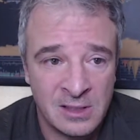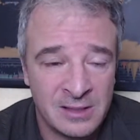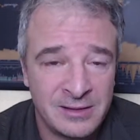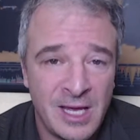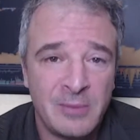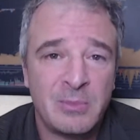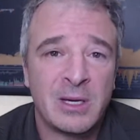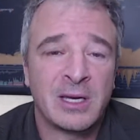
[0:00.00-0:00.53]

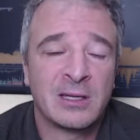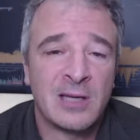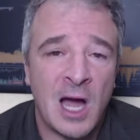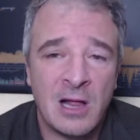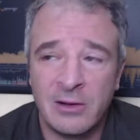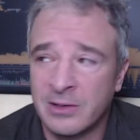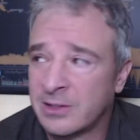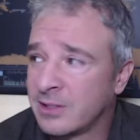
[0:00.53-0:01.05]
ten million
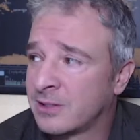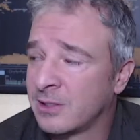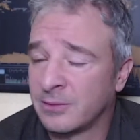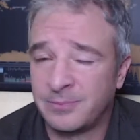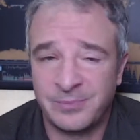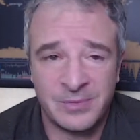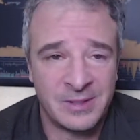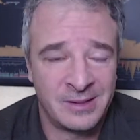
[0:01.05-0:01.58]
dollars is
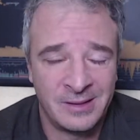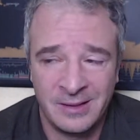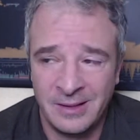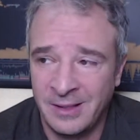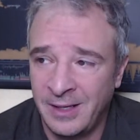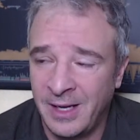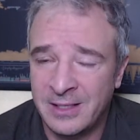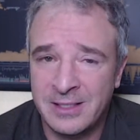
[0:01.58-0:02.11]
a,
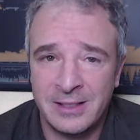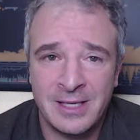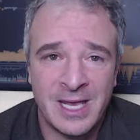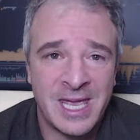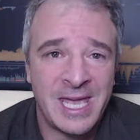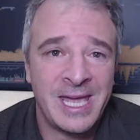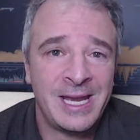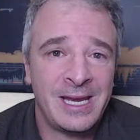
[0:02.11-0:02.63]
it's in the
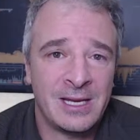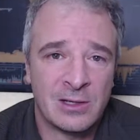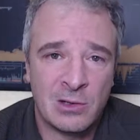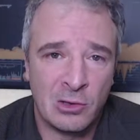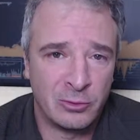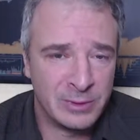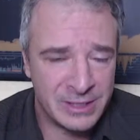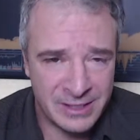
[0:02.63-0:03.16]
kitty at
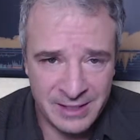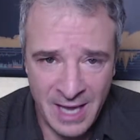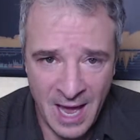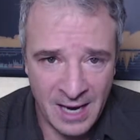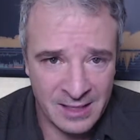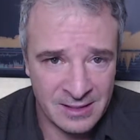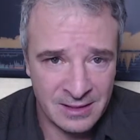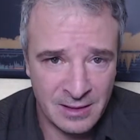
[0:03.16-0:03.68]
Goldman
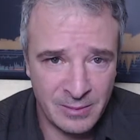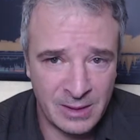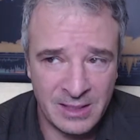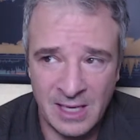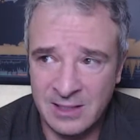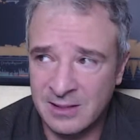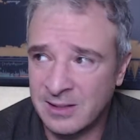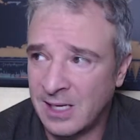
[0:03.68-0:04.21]
Sachs. I mean,
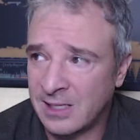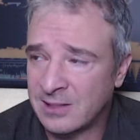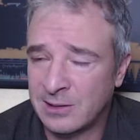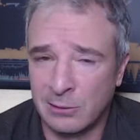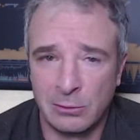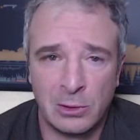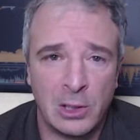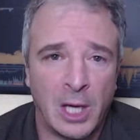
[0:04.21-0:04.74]
that's that's
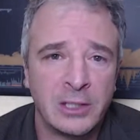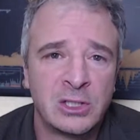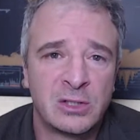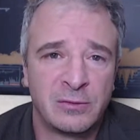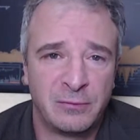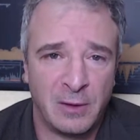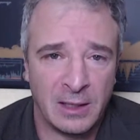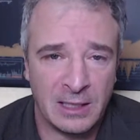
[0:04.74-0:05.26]
their lunch
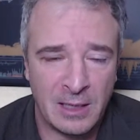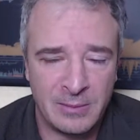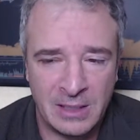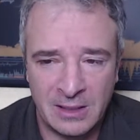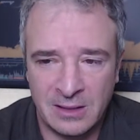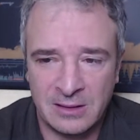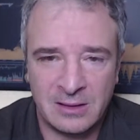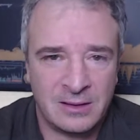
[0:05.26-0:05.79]
fund. I
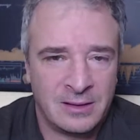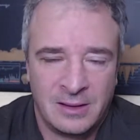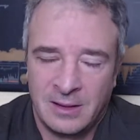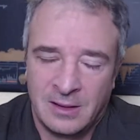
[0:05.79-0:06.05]
mean, it,